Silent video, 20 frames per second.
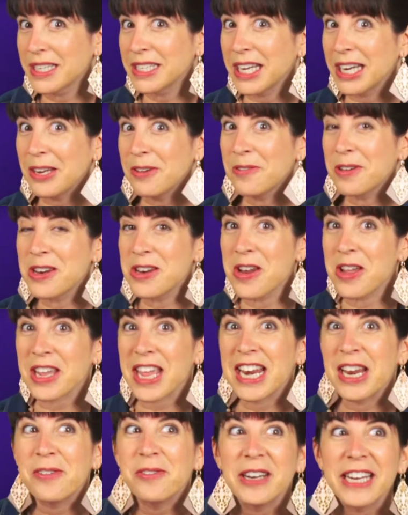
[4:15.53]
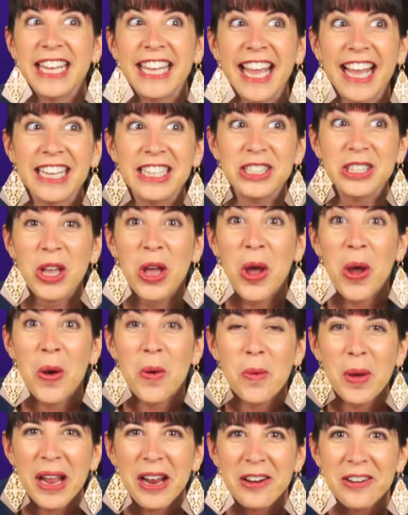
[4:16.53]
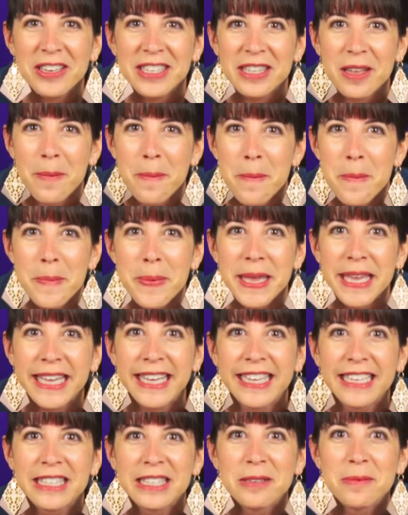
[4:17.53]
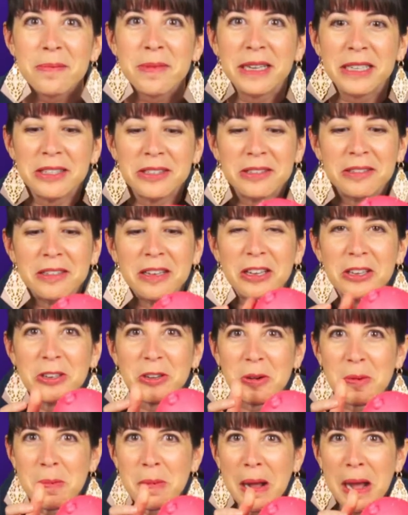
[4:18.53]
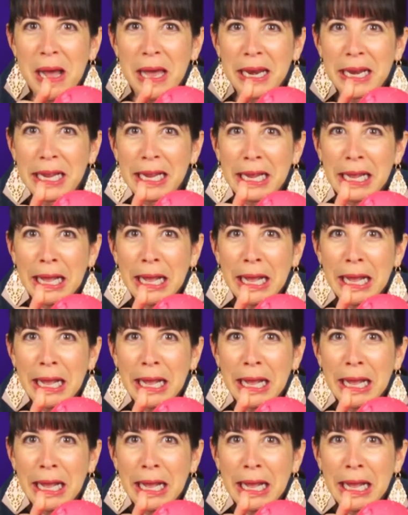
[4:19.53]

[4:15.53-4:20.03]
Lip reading: can anyone guess where is the biggest muscle on your body?